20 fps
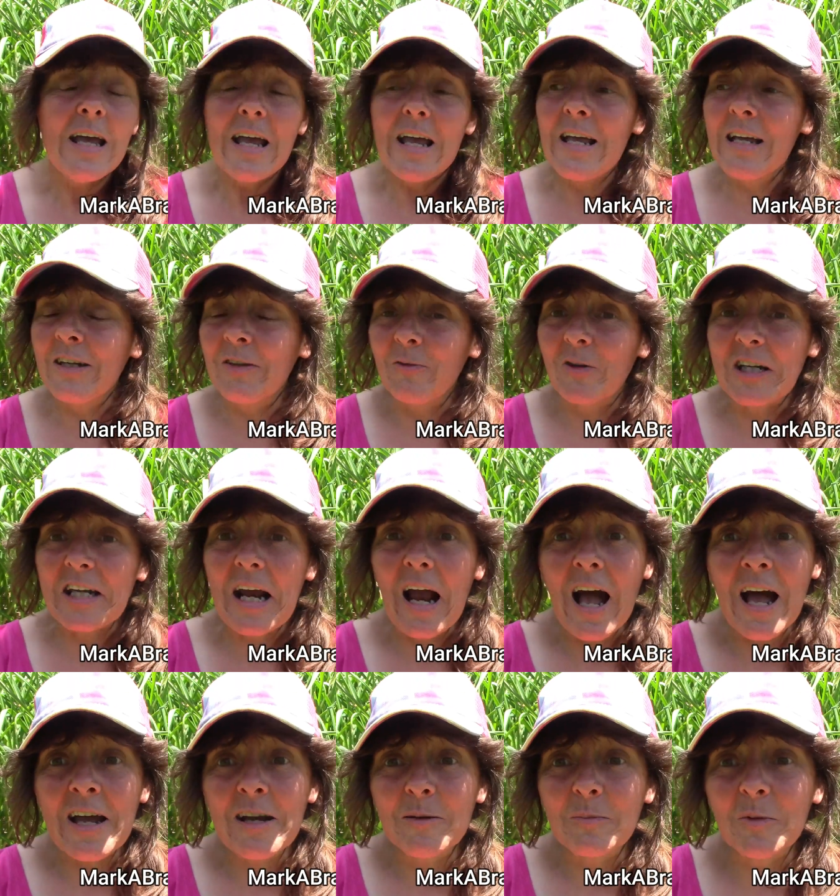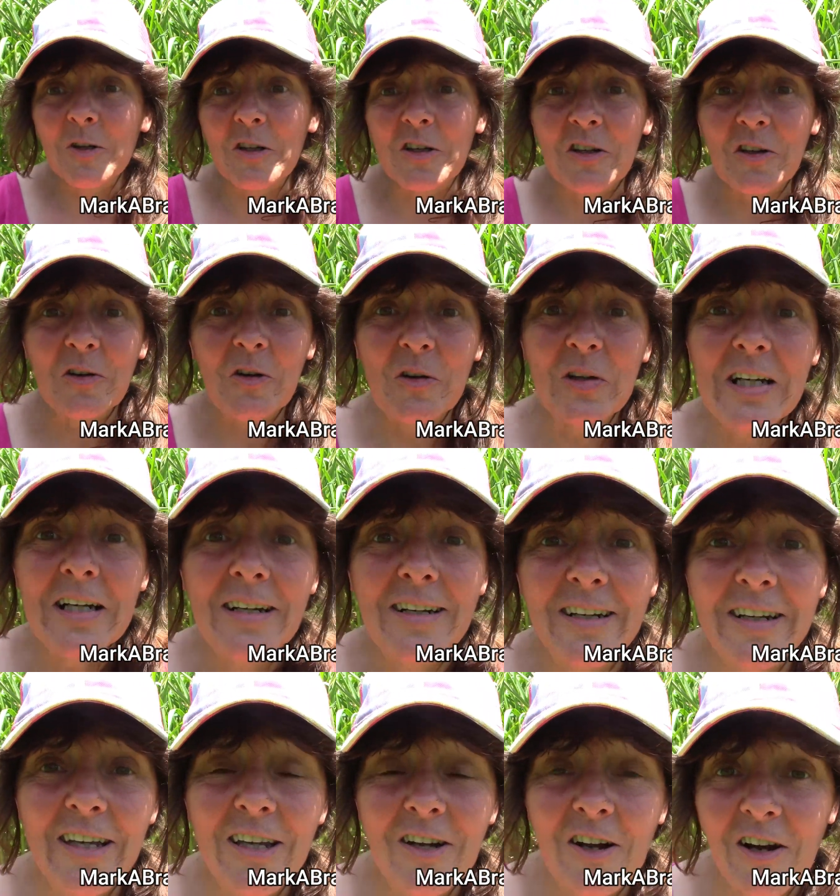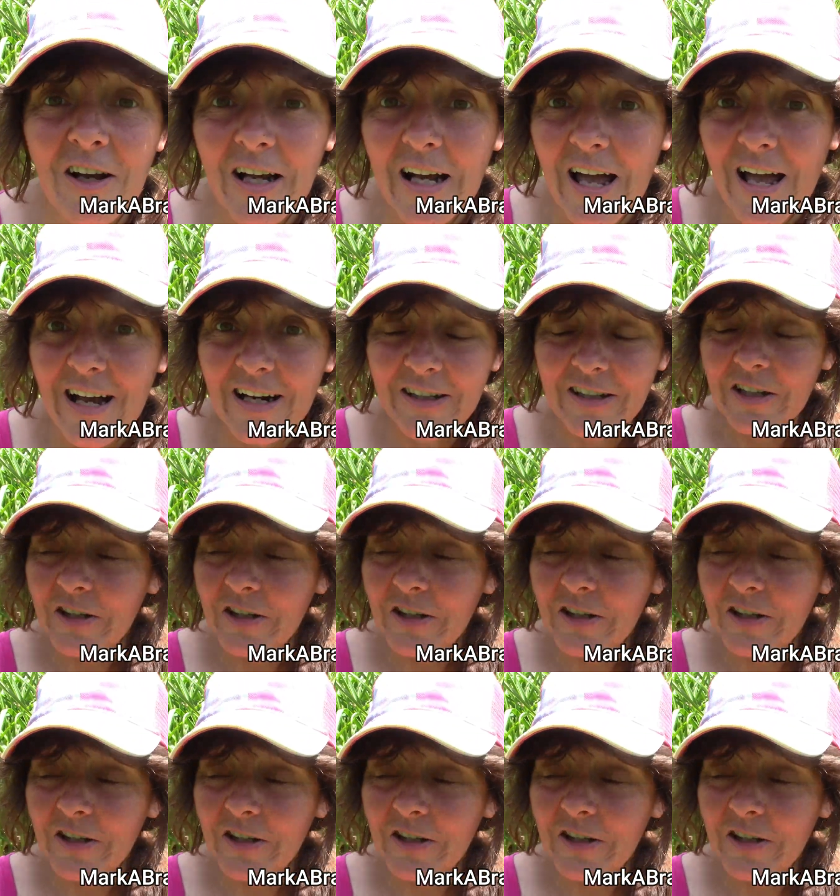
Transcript: Anyway, I am going to go ahead and get on out of